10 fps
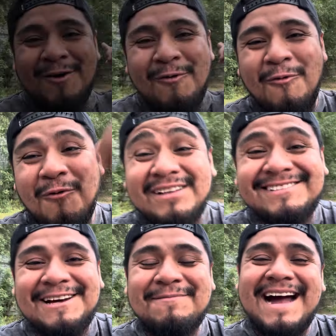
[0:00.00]

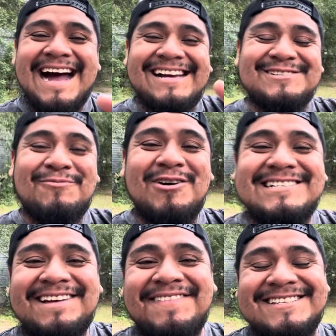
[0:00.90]
what's up guys your boy
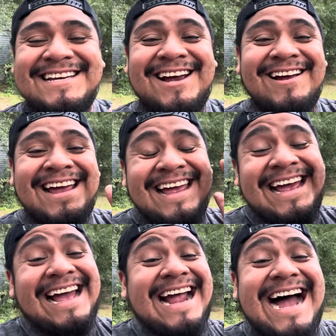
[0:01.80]
jay fishy here
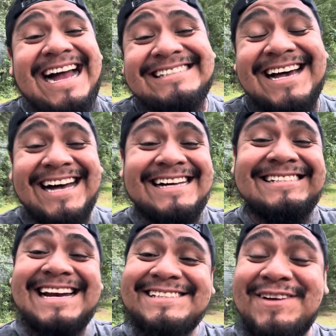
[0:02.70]
and guys uh,
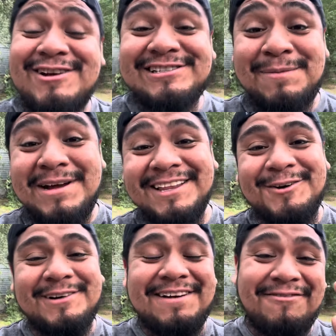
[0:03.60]
today's video is going to be a
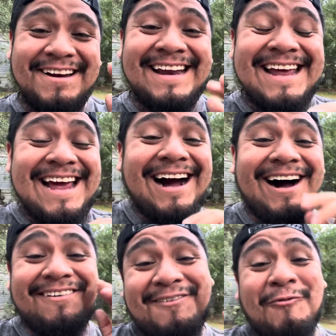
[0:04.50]
little different
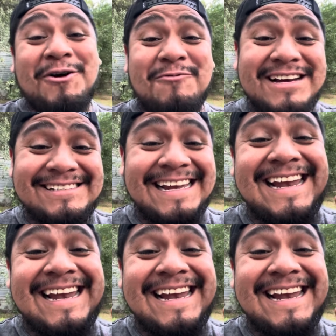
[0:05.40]
uh, for one reason